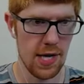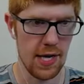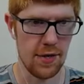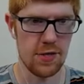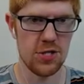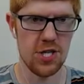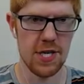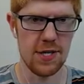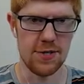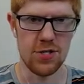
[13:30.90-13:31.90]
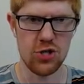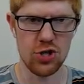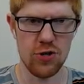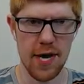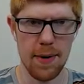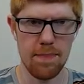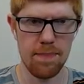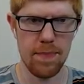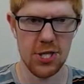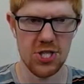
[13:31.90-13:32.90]
Yeah, these are chickens. These are straight up
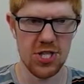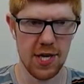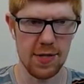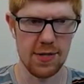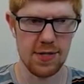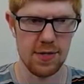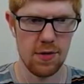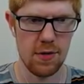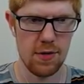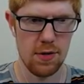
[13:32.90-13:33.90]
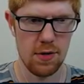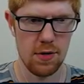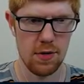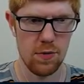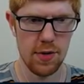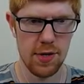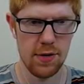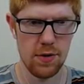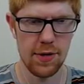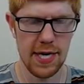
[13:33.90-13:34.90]
beach chickens. Well
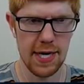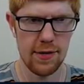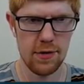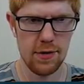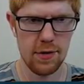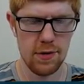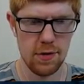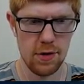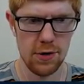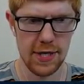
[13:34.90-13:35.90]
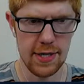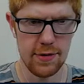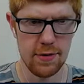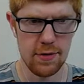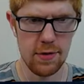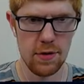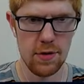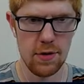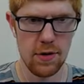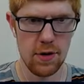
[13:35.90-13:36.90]
then, hold on. Hold on.
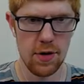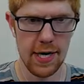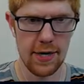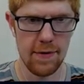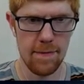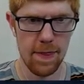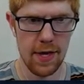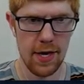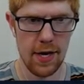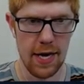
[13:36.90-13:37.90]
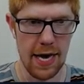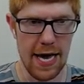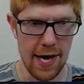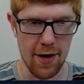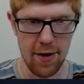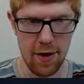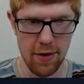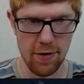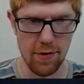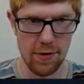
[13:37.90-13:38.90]
Hold on. Ha!
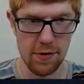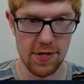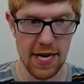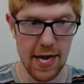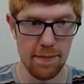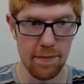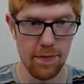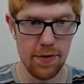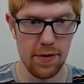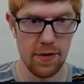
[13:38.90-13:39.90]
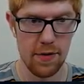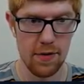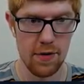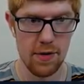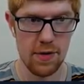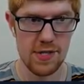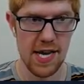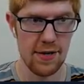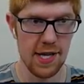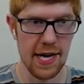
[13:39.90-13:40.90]
Did I get him?
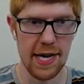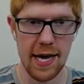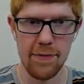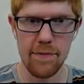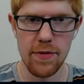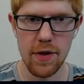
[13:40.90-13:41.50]
Sounded like I got him.